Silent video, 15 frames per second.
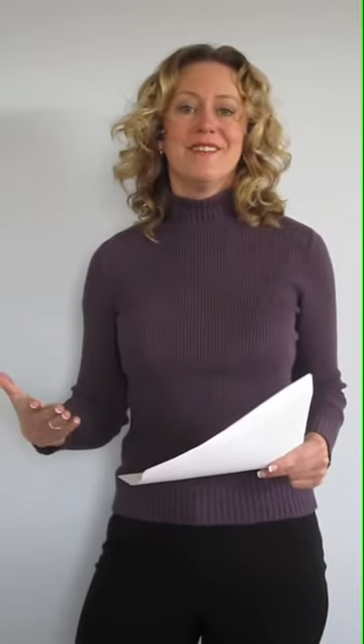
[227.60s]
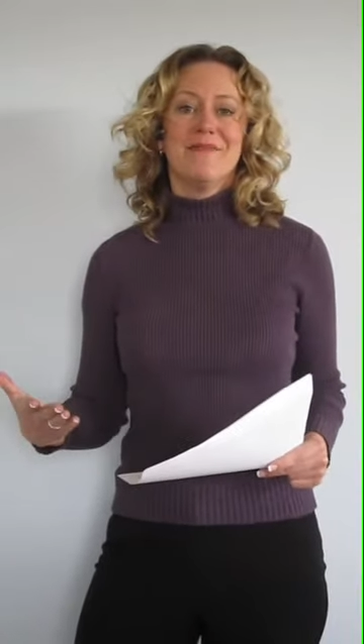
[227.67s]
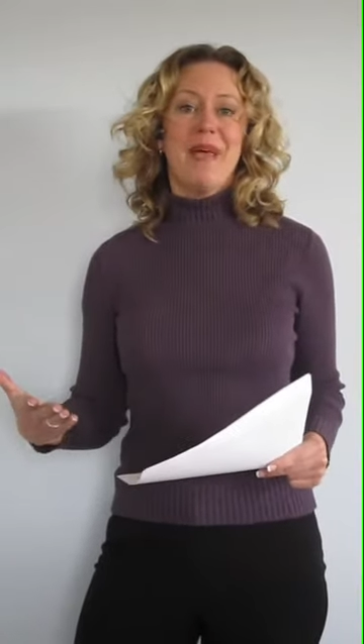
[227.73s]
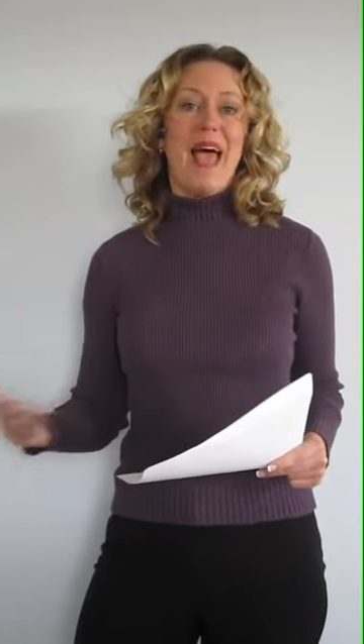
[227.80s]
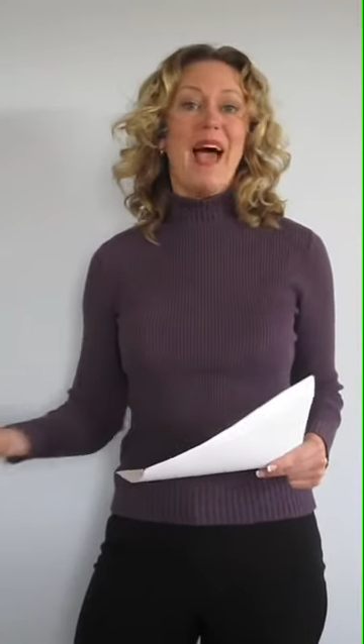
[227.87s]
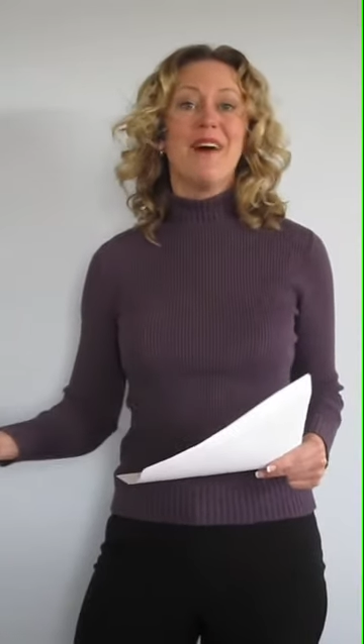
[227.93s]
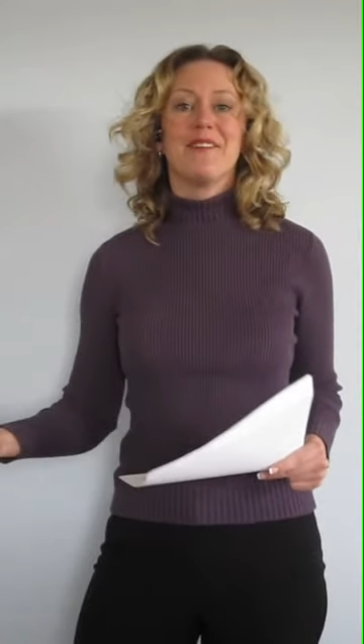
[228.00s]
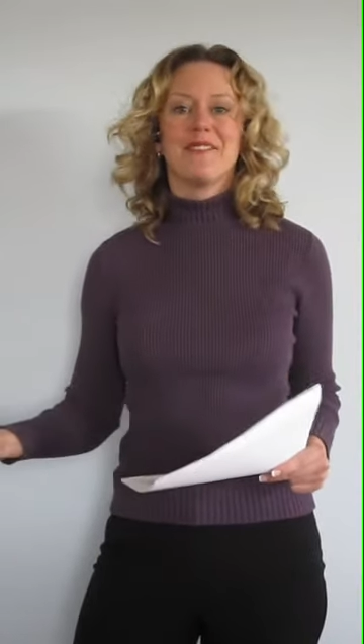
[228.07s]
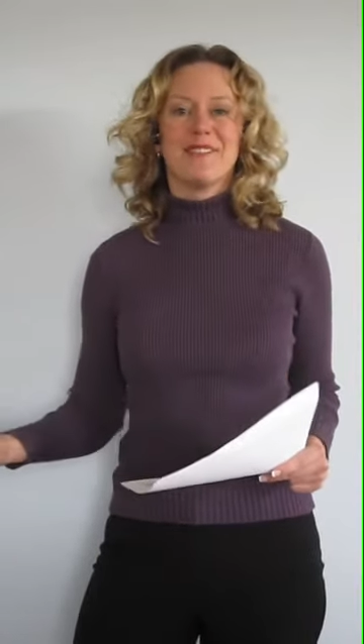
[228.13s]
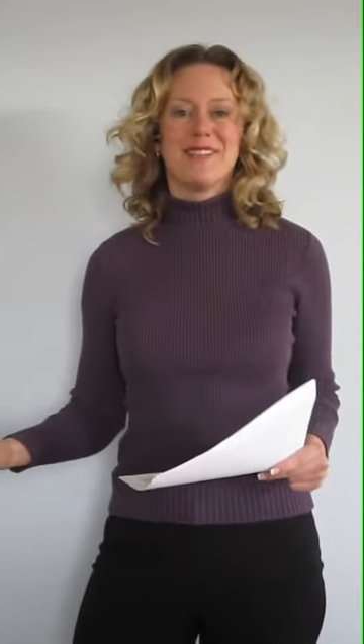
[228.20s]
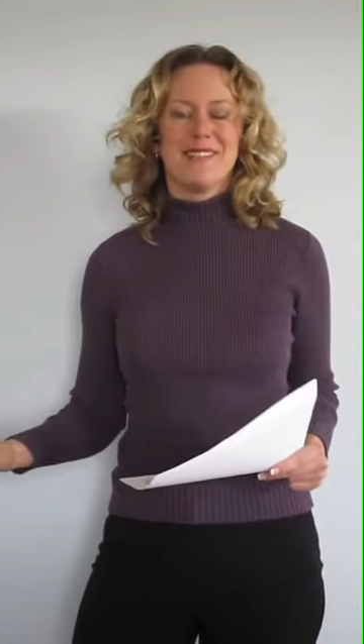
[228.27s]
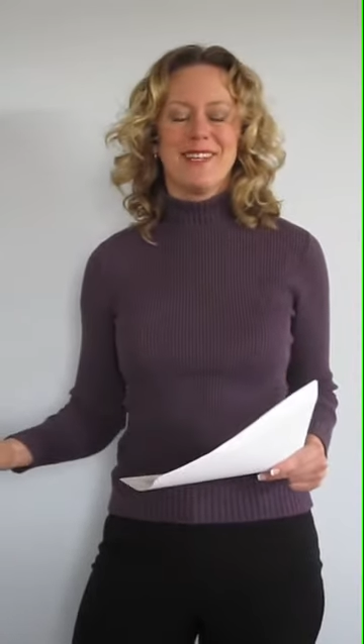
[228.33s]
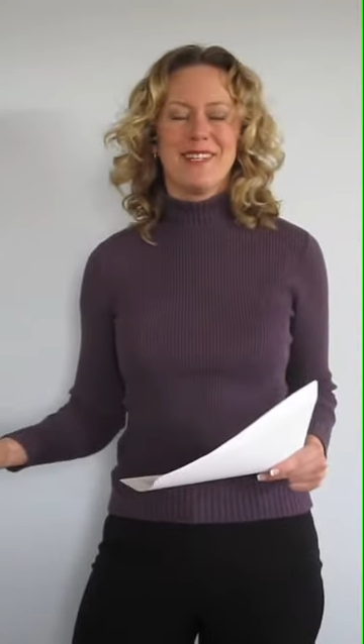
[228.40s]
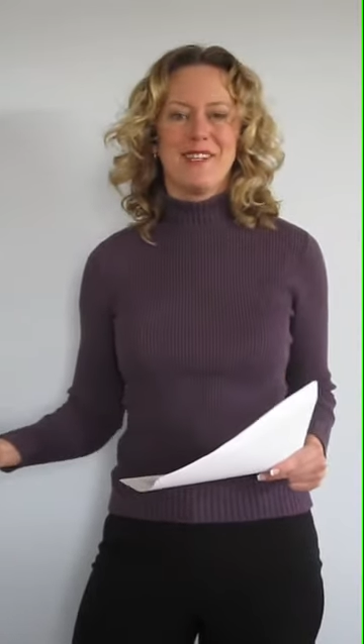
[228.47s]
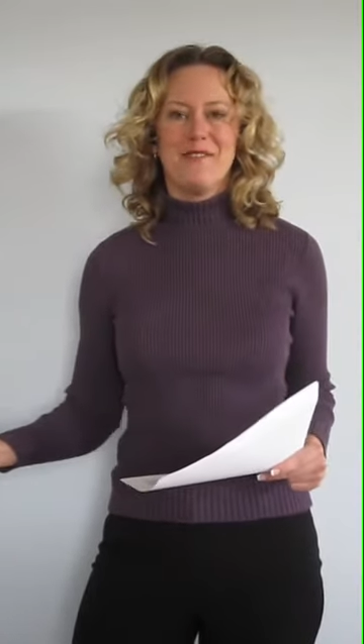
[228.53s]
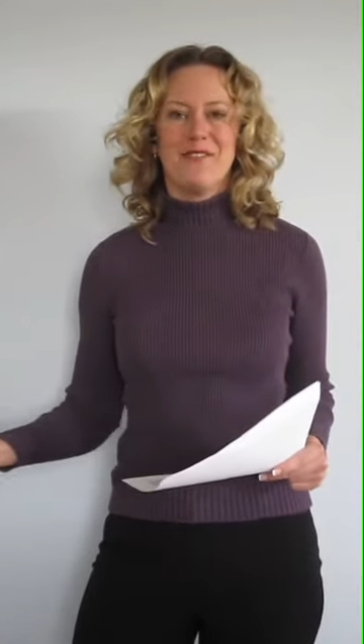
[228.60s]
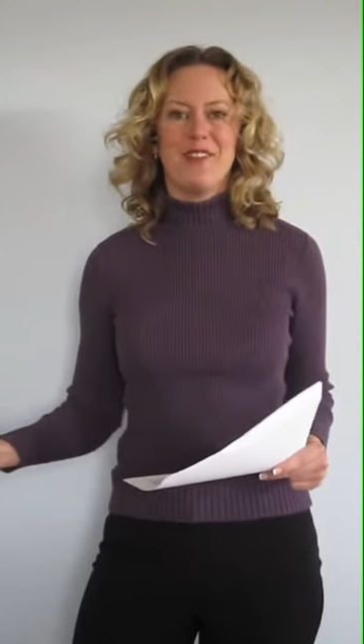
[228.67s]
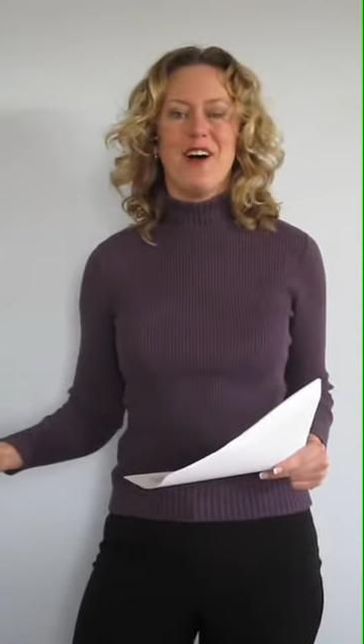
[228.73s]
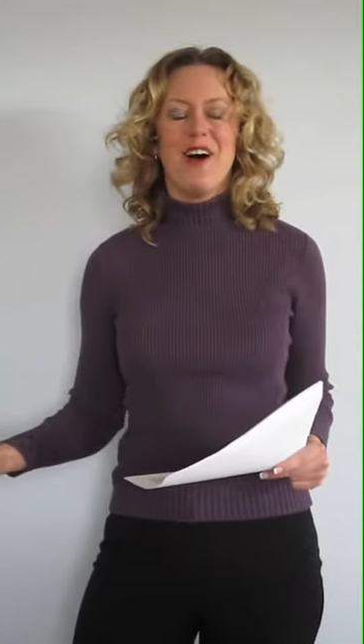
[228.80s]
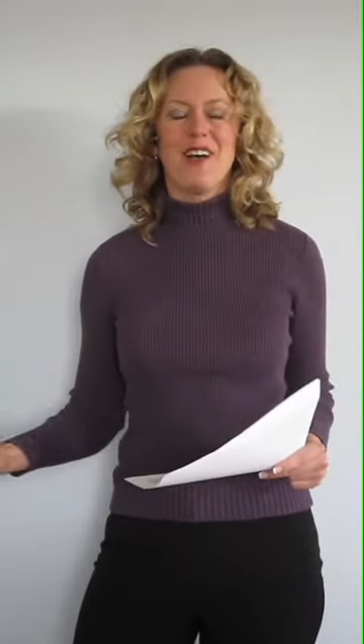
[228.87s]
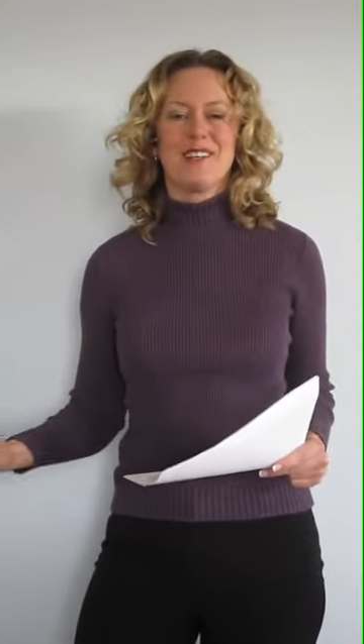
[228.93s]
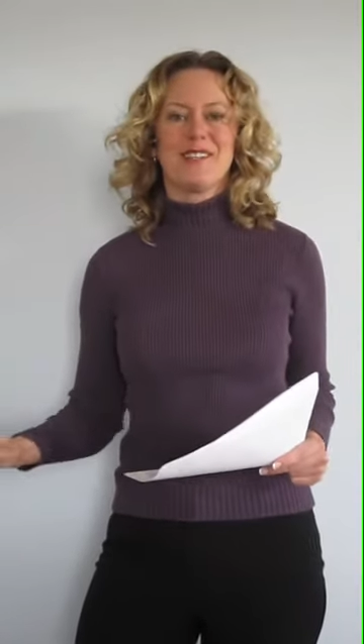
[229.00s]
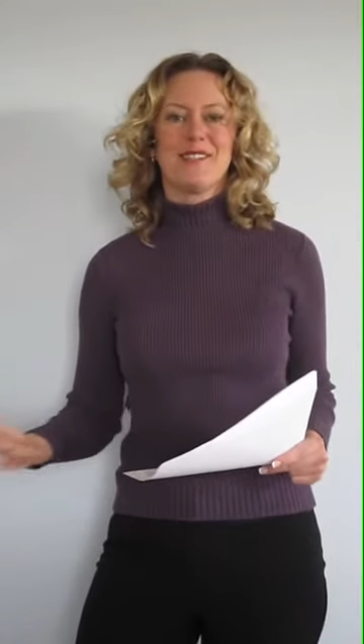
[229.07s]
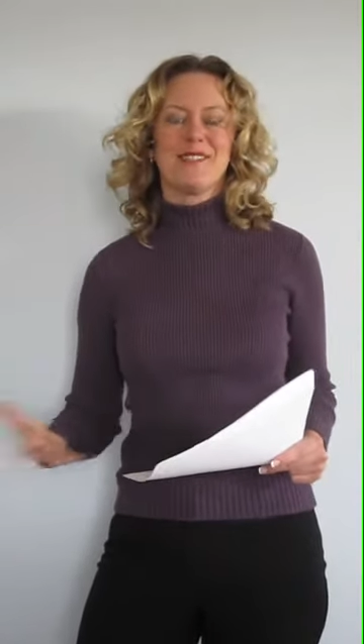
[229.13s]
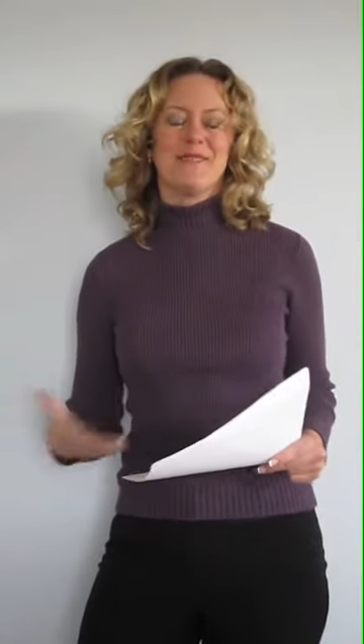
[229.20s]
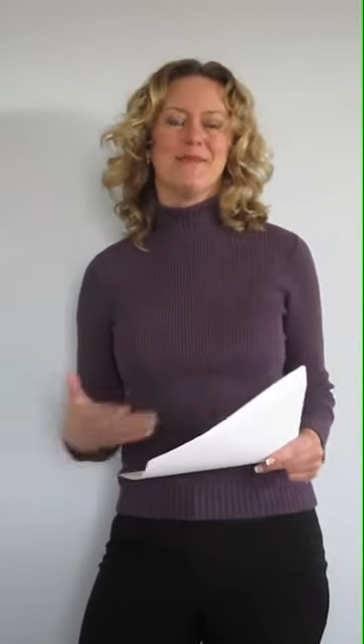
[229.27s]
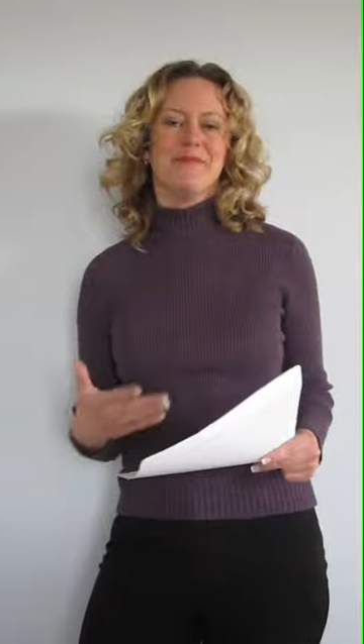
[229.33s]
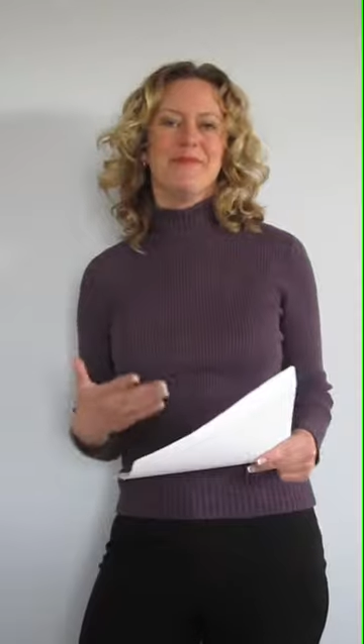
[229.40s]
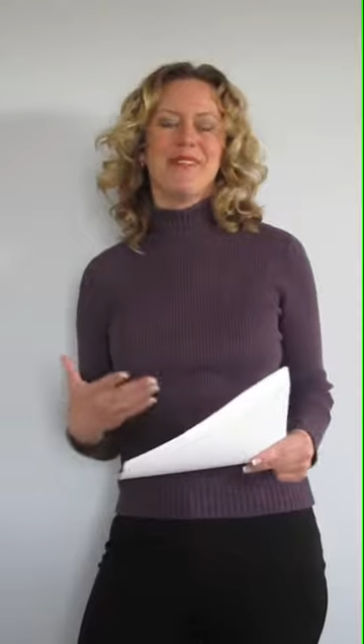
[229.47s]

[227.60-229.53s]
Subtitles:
pounds that you've lost.